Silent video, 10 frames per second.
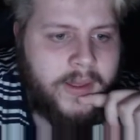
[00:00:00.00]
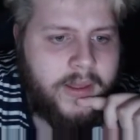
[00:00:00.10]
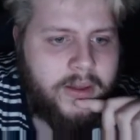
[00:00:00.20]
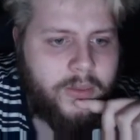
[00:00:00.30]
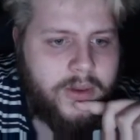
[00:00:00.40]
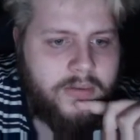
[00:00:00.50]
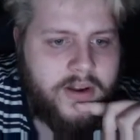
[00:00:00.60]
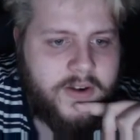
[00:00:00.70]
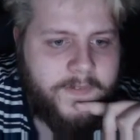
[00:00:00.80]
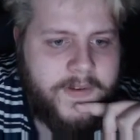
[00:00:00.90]
when you
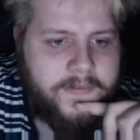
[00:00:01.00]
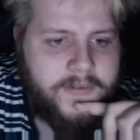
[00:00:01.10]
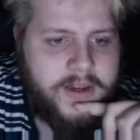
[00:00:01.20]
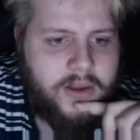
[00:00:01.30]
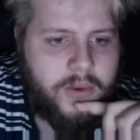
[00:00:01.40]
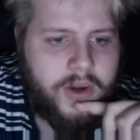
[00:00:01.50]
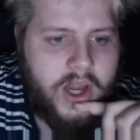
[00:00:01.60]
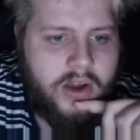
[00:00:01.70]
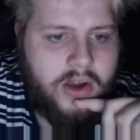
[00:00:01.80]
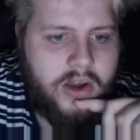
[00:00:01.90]
reach 50,
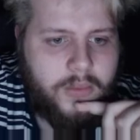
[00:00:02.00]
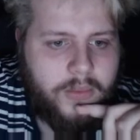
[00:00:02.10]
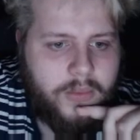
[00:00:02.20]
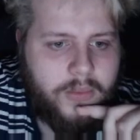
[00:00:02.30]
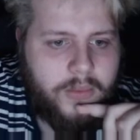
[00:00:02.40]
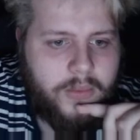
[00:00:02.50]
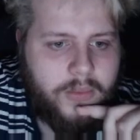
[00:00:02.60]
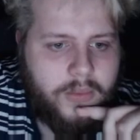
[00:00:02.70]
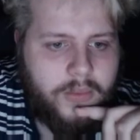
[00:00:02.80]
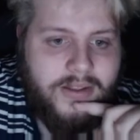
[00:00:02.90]
100,
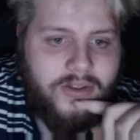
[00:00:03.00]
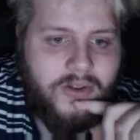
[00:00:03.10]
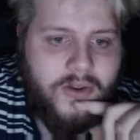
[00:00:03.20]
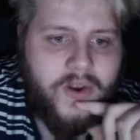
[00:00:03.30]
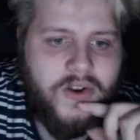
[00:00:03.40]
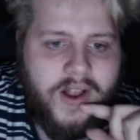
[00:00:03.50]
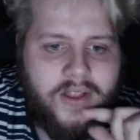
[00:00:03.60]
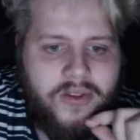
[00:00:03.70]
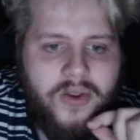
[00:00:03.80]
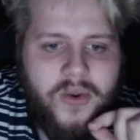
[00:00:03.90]
150, 200 and
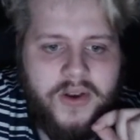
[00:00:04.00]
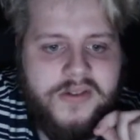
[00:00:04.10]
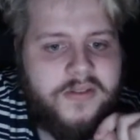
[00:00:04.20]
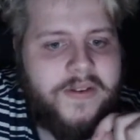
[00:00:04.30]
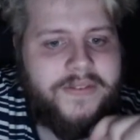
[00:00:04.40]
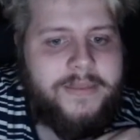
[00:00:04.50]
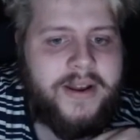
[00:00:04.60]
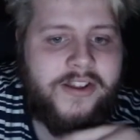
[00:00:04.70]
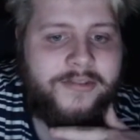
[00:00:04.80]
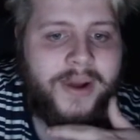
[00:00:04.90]
250
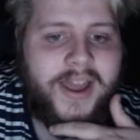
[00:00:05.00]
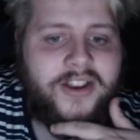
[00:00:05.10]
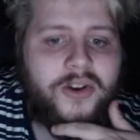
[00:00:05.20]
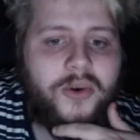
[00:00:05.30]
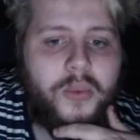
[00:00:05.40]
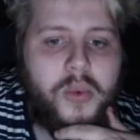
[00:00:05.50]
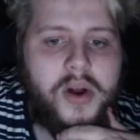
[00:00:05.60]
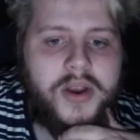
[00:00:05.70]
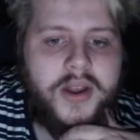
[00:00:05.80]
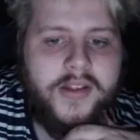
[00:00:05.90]
matches played or
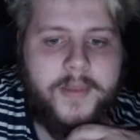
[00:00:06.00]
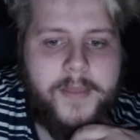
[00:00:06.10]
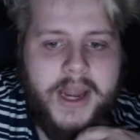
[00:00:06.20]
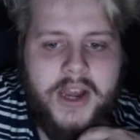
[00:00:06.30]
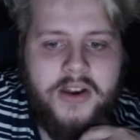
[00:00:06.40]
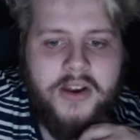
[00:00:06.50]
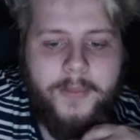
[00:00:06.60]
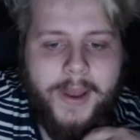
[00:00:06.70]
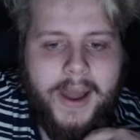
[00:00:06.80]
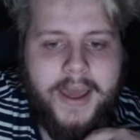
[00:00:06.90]
won as a manager or
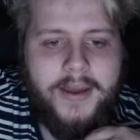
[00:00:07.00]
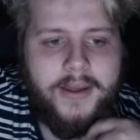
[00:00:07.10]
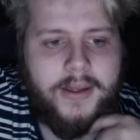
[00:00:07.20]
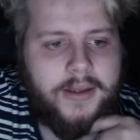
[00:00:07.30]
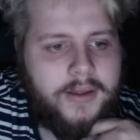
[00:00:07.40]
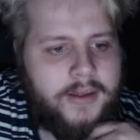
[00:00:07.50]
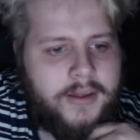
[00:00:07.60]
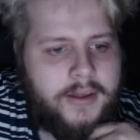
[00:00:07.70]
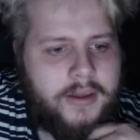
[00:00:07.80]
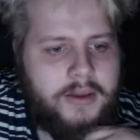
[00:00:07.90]
player.
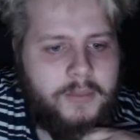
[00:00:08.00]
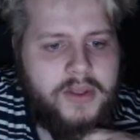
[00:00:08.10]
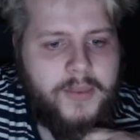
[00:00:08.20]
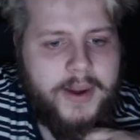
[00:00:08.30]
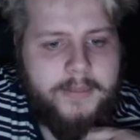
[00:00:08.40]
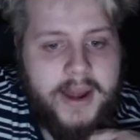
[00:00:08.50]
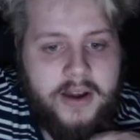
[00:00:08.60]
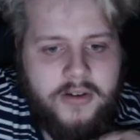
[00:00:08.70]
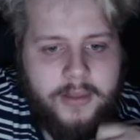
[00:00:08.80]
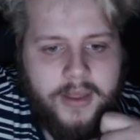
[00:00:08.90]
When you win a
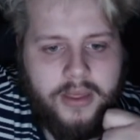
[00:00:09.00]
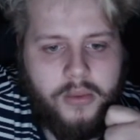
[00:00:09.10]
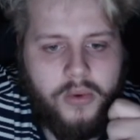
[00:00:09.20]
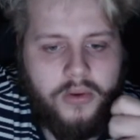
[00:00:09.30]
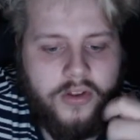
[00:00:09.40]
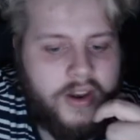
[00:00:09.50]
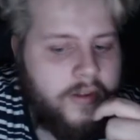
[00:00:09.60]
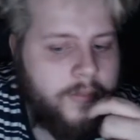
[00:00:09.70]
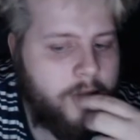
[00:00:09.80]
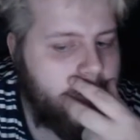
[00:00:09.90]
Manager of the Month award, so that's
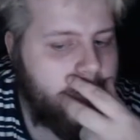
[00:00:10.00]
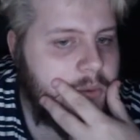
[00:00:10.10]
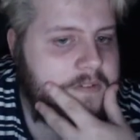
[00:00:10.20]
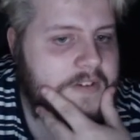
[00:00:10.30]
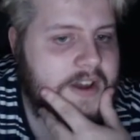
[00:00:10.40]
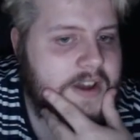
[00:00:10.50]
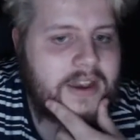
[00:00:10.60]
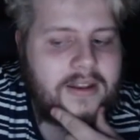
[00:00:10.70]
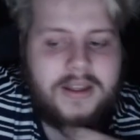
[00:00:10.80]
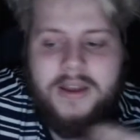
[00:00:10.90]
pretty cool. They've added,
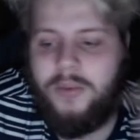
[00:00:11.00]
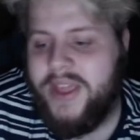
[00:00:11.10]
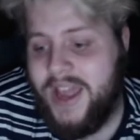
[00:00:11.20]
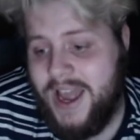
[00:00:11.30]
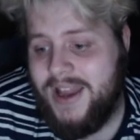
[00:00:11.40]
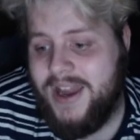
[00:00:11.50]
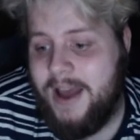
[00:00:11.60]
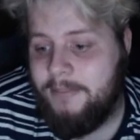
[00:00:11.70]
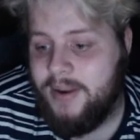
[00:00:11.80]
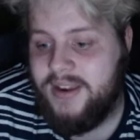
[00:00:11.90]
well, they had
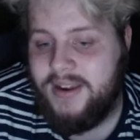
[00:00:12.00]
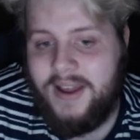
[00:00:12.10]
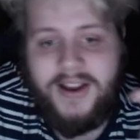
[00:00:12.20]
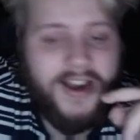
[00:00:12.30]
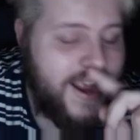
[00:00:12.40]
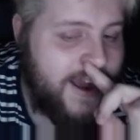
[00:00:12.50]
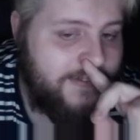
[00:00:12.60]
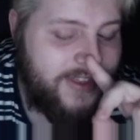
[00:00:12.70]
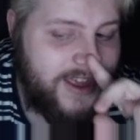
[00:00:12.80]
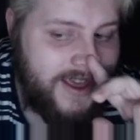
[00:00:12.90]
that, but they didn't actually
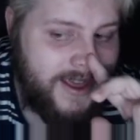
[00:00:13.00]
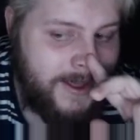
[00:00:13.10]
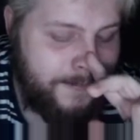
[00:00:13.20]
have the